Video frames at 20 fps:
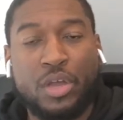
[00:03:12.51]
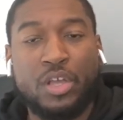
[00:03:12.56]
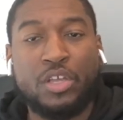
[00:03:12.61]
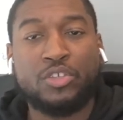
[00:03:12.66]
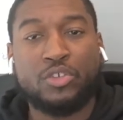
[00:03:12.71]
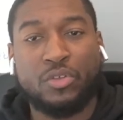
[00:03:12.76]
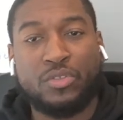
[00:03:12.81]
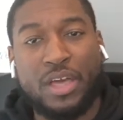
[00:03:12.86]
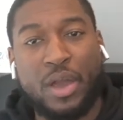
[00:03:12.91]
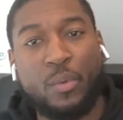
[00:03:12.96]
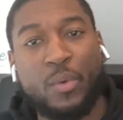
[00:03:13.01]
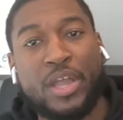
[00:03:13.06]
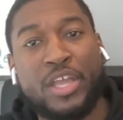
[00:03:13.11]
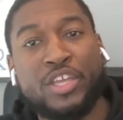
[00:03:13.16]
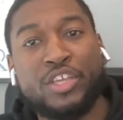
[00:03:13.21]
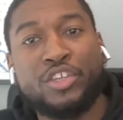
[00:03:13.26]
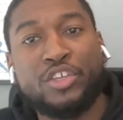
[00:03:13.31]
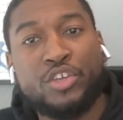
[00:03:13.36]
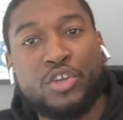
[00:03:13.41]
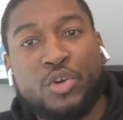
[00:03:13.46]
so that way
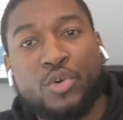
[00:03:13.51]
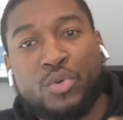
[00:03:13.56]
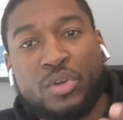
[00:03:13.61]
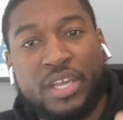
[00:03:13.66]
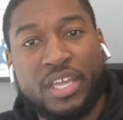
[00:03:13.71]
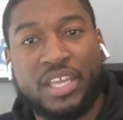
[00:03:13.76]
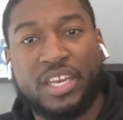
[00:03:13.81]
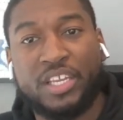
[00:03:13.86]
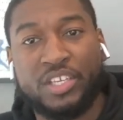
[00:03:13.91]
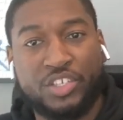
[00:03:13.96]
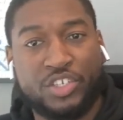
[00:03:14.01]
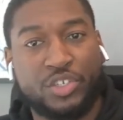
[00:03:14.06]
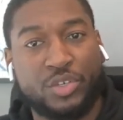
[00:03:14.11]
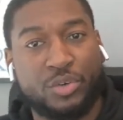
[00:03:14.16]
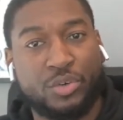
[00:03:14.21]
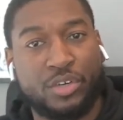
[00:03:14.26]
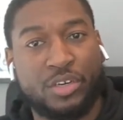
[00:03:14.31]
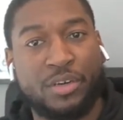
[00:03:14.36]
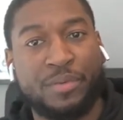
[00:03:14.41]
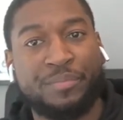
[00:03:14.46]
you can
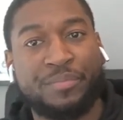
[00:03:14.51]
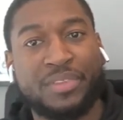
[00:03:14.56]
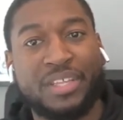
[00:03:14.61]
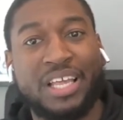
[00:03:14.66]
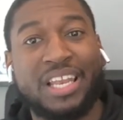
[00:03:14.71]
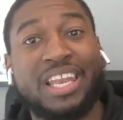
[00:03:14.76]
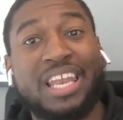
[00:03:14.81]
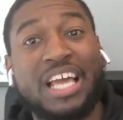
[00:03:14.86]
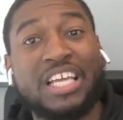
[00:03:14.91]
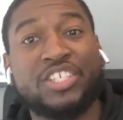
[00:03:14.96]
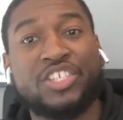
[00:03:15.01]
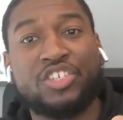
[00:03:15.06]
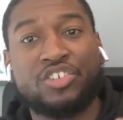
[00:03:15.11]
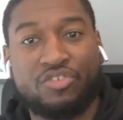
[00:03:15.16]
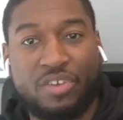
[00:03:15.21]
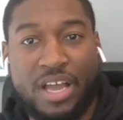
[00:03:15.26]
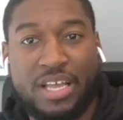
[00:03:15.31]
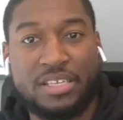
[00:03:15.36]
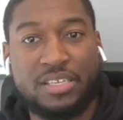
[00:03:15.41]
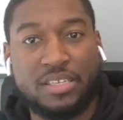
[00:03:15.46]
ensure less
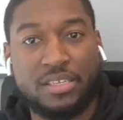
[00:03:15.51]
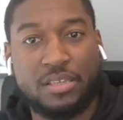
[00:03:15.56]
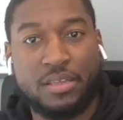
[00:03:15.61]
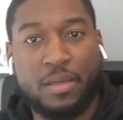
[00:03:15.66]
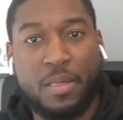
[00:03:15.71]
stress?